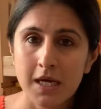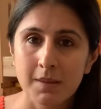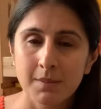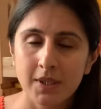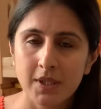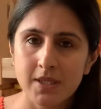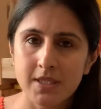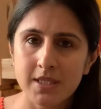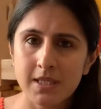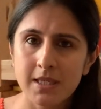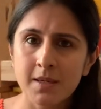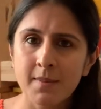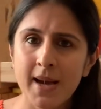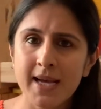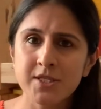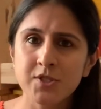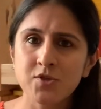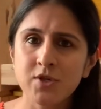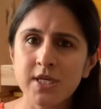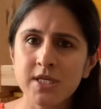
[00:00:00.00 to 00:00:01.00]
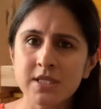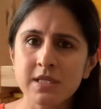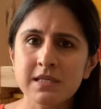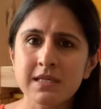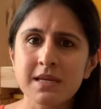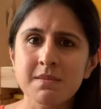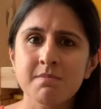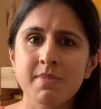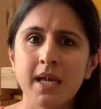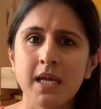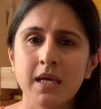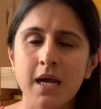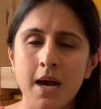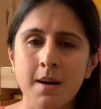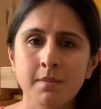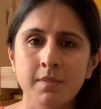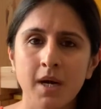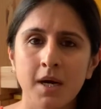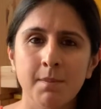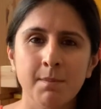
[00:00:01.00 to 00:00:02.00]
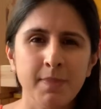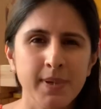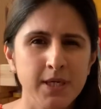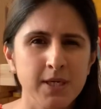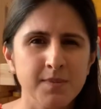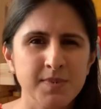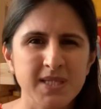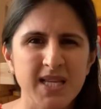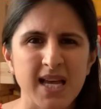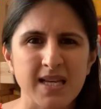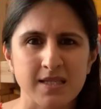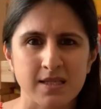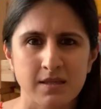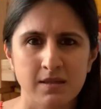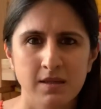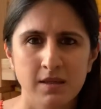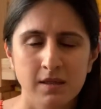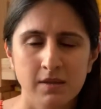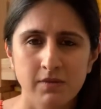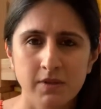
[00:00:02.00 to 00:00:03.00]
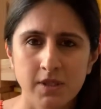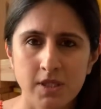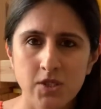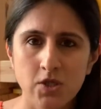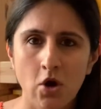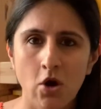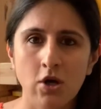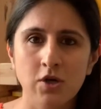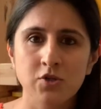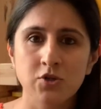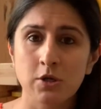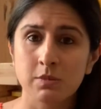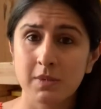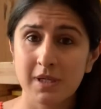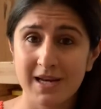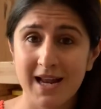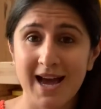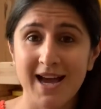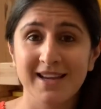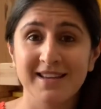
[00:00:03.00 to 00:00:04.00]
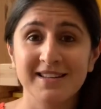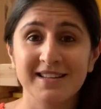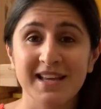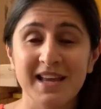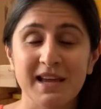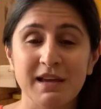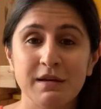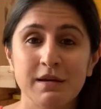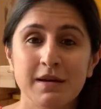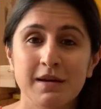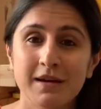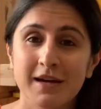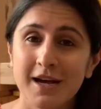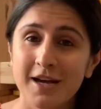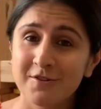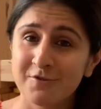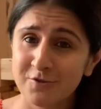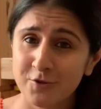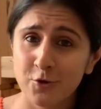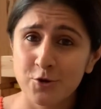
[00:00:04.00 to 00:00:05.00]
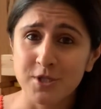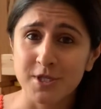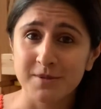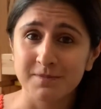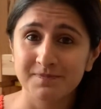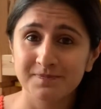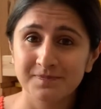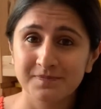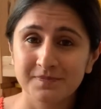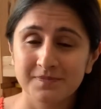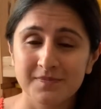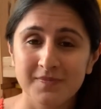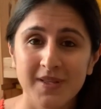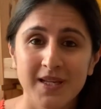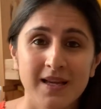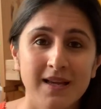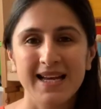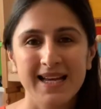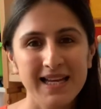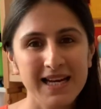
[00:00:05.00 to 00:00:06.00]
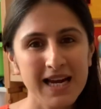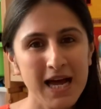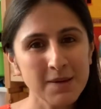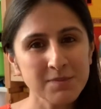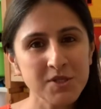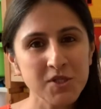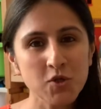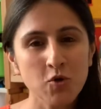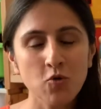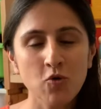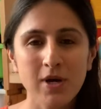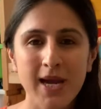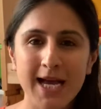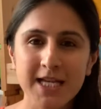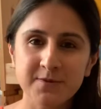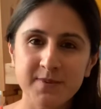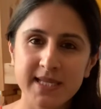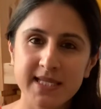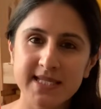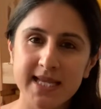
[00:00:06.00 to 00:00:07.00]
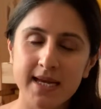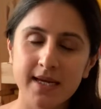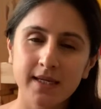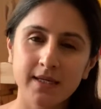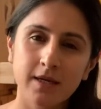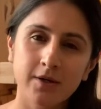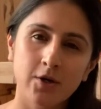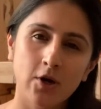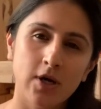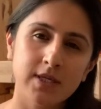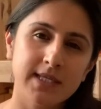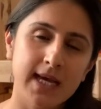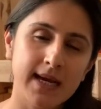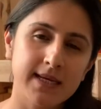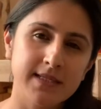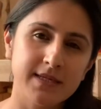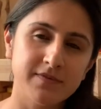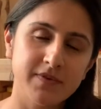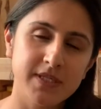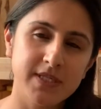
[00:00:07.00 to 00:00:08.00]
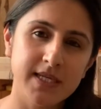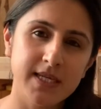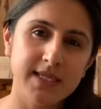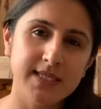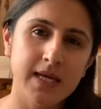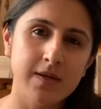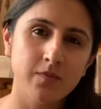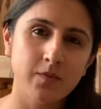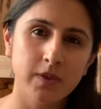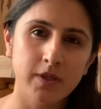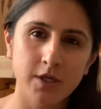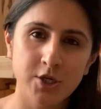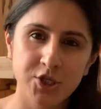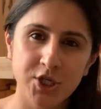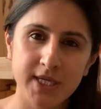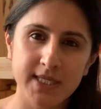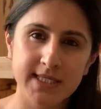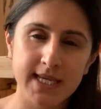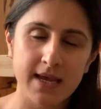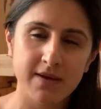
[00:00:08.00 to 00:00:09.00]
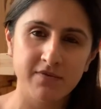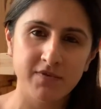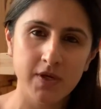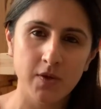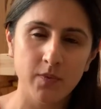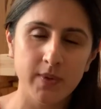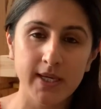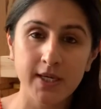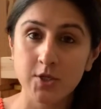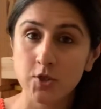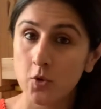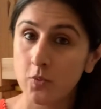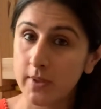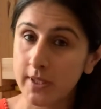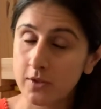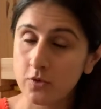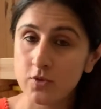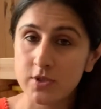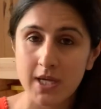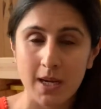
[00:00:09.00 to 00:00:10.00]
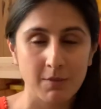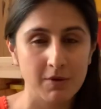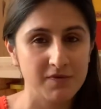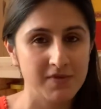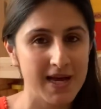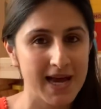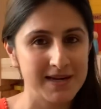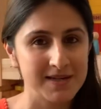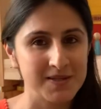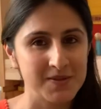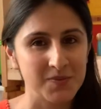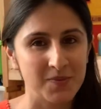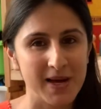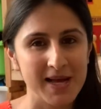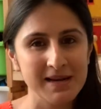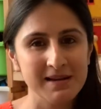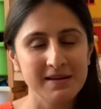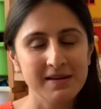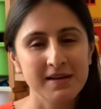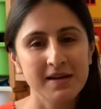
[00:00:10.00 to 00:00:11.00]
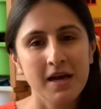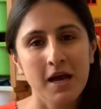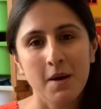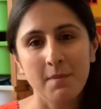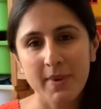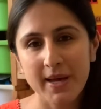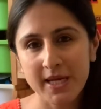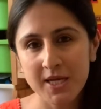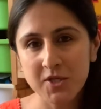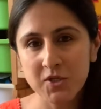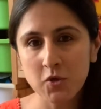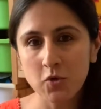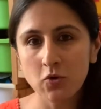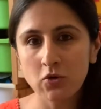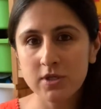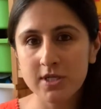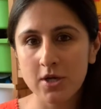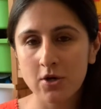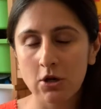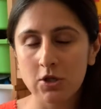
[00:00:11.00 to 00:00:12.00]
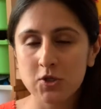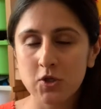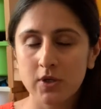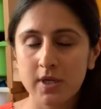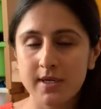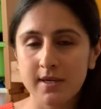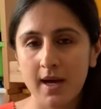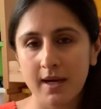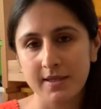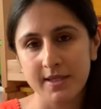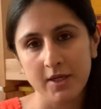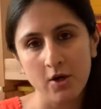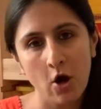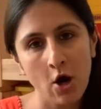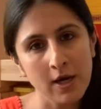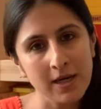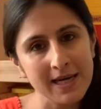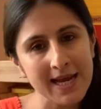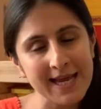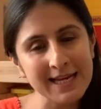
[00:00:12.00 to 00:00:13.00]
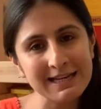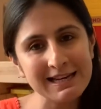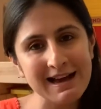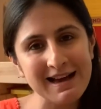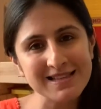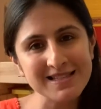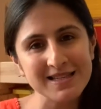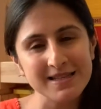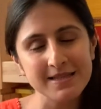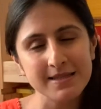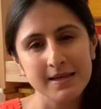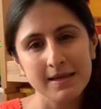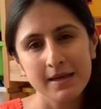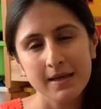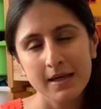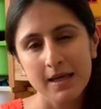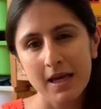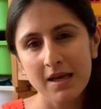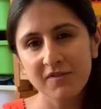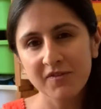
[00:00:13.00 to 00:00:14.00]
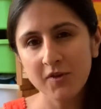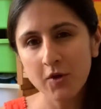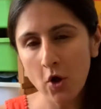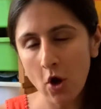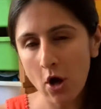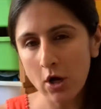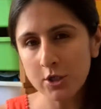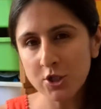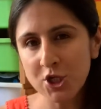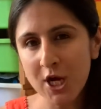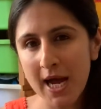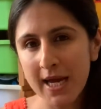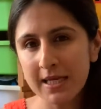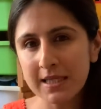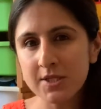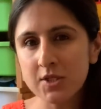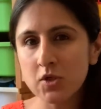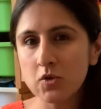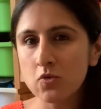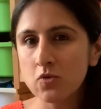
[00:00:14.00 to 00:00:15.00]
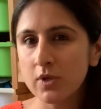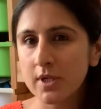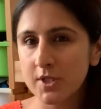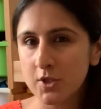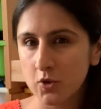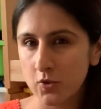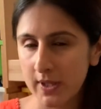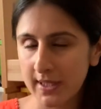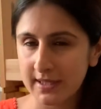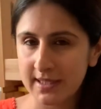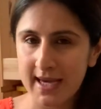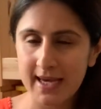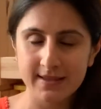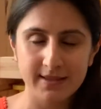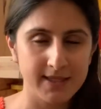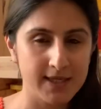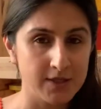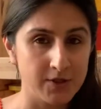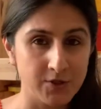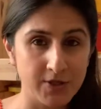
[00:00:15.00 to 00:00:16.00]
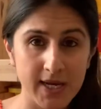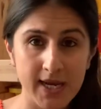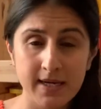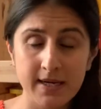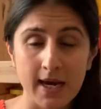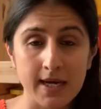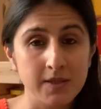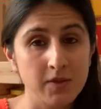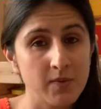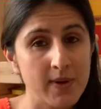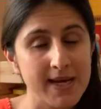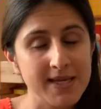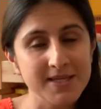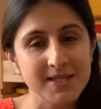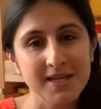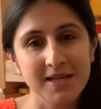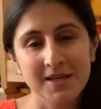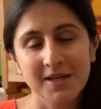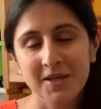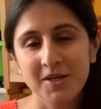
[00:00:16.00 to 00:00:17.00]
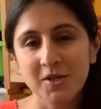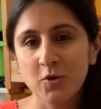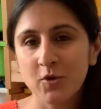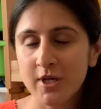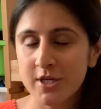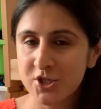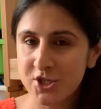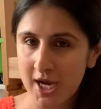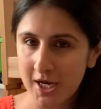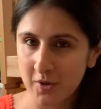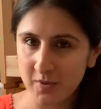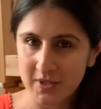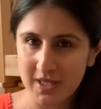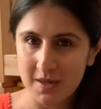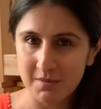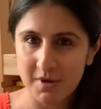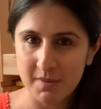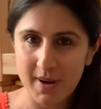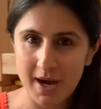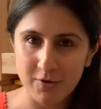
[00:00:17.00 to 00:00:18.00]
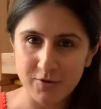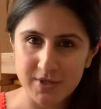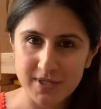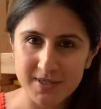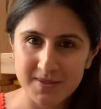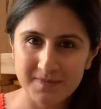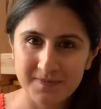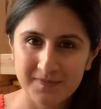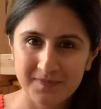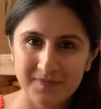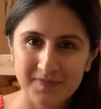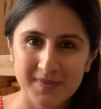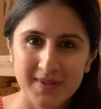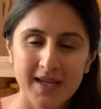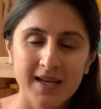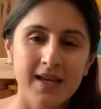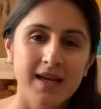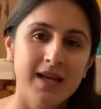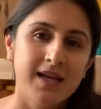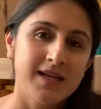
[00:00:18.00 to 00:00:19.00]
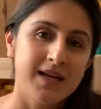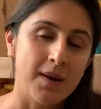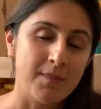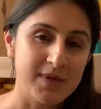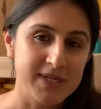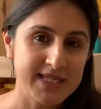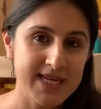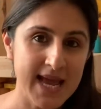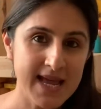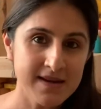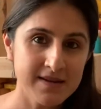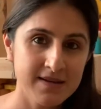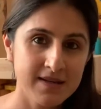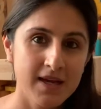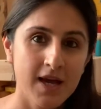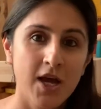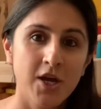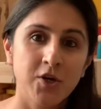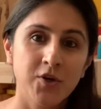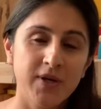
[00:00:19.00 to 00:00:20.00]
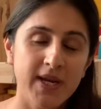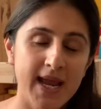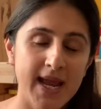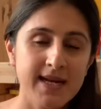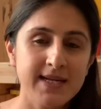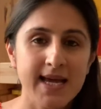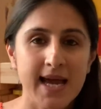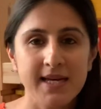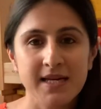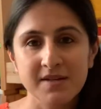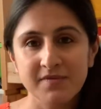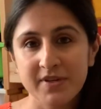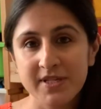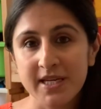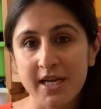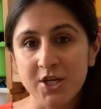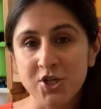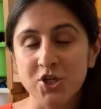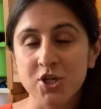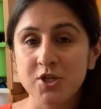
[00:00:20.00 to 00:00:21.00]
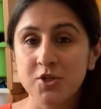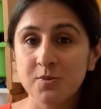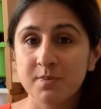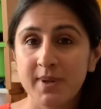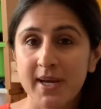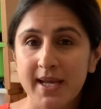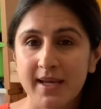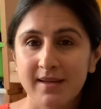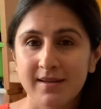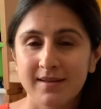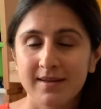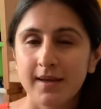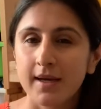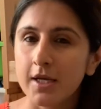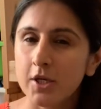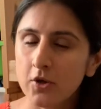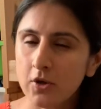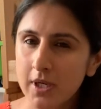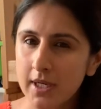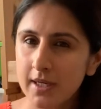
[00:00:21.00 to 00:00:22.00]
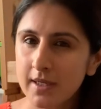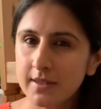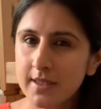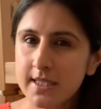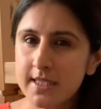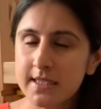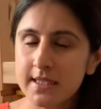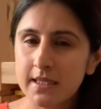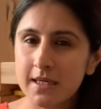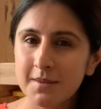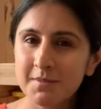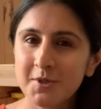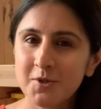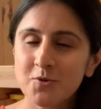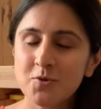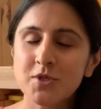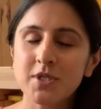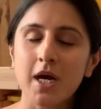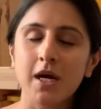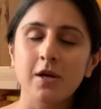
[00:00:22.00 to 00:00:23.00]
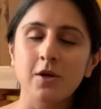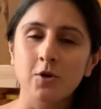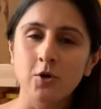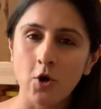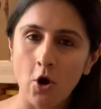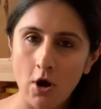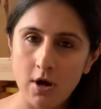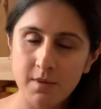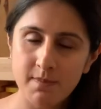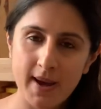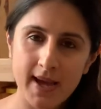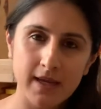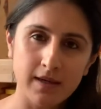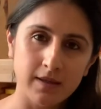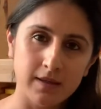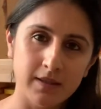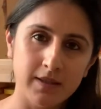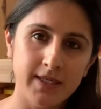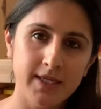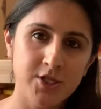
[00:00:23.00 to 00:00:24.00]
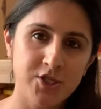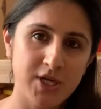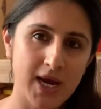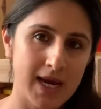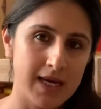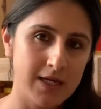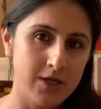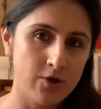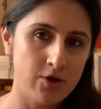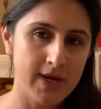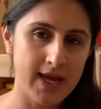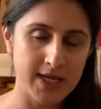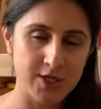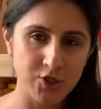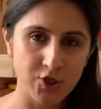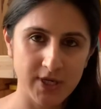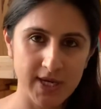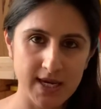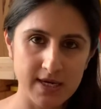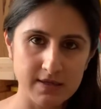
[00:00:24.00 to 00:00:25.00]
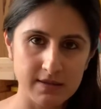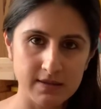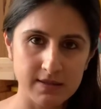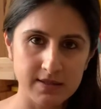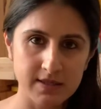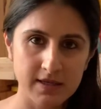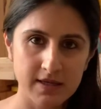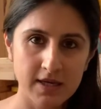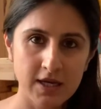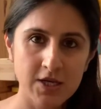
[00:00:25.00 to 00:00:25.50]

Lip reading: Because Ilham has recently become a bit obsessed with the songs from The Lion King and Frozen. Ilham's school has been sending across activities and worksheets every week, so we do some of that as well. Many schools are also conducting online classes. If your child's school is doing that, then great. Otherwise, you can check with them about it. Number 10, create an invitation to play. You'll hear this term used a lot by early childhood educators.